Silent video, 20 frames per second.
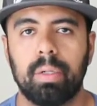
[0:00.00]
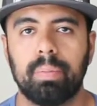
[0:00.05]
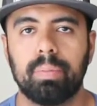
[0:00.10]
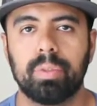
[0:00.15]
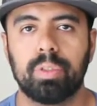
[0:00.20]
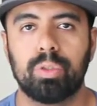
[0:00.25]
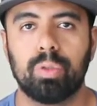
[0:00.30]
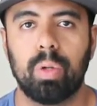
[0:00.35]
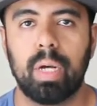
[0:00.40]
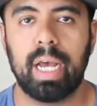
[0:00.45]

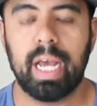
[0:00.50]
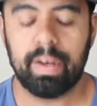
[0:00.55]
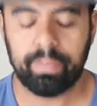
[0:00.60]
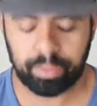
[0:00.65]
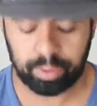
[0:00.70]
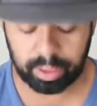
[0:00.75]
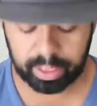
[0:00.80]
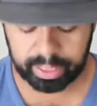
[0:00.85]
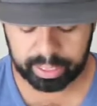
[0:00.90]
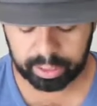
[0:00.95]
So I have
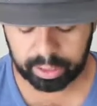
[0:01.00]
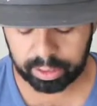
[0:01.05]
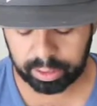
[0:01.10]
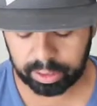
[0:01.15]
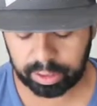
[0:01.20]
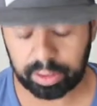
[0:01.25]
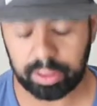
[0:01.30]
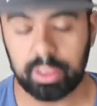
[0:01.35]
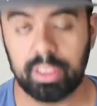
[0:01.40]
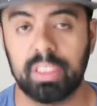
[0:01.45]
to let the
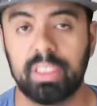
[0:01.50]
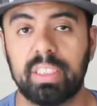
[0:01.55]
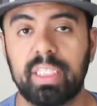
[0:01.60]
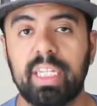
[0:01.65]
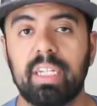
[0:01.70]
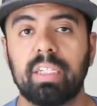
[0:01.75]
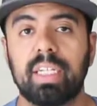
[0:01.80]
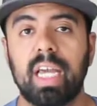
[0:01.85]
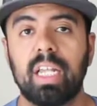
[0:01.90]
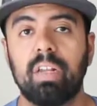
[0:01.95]

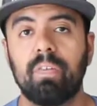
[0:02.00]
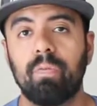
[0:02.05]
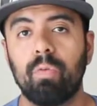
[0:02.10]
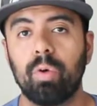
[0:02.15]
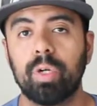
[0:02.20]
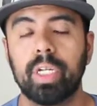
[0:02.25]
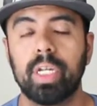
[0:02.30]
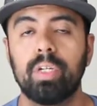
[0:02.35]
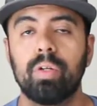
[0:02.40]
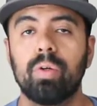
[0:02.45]
state of
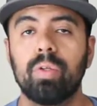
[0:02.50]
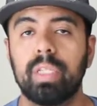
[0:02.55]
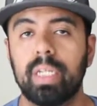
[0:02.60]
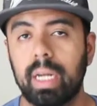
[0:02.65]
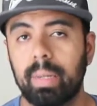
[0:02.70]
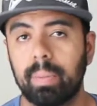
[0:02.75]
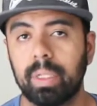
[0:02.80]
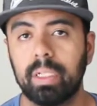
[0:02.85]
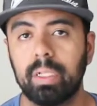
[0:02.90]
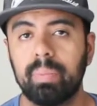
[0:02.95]
California know that
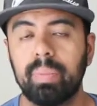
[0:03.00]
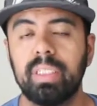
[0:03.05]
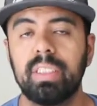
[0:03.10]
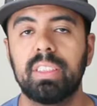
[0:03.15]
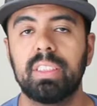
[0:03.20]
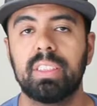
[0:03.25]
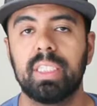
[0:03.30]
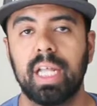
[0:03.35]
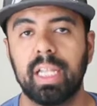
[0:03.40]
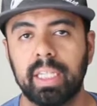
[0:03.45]
I'm going to be
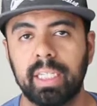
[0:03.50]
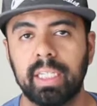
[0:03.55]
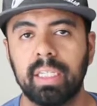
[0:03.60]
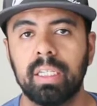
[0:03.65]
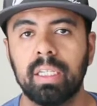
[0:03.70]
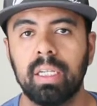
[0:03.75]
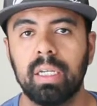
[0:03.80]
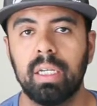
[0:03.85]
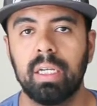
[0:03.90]
selling